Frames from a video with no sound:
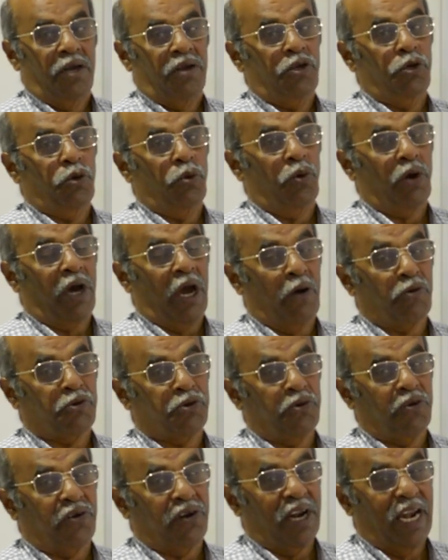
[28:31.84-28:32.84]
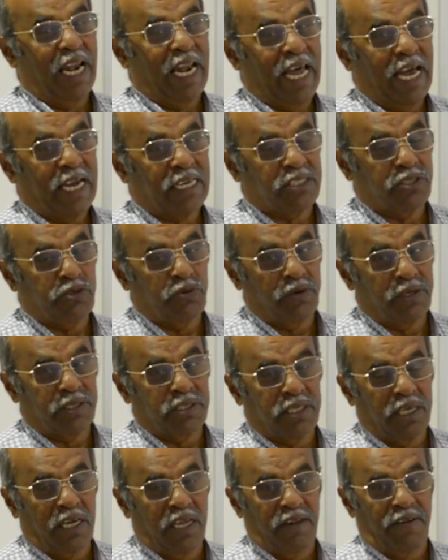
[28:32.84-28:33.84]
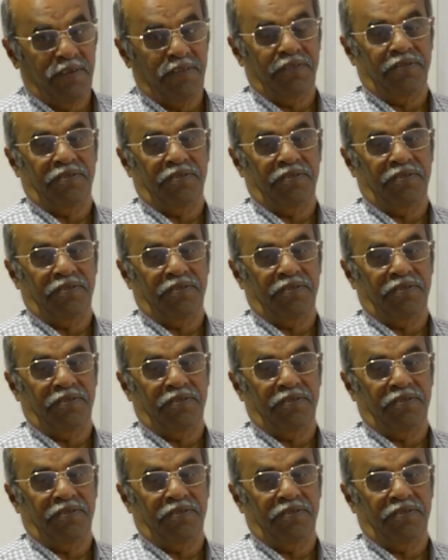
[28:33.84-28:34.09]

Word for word: you have to relax yourself.